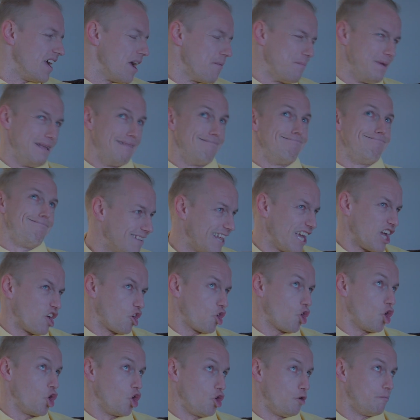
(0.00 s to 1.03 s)
I mean, they
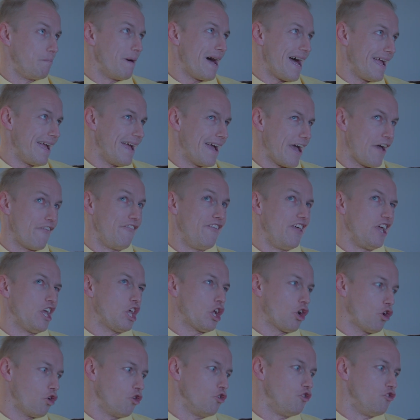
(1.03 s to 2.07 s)
could buy it and they
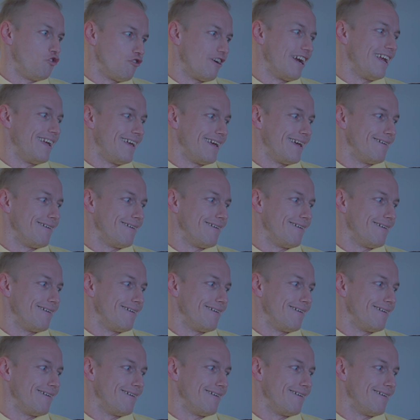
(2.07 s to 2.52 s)
could drink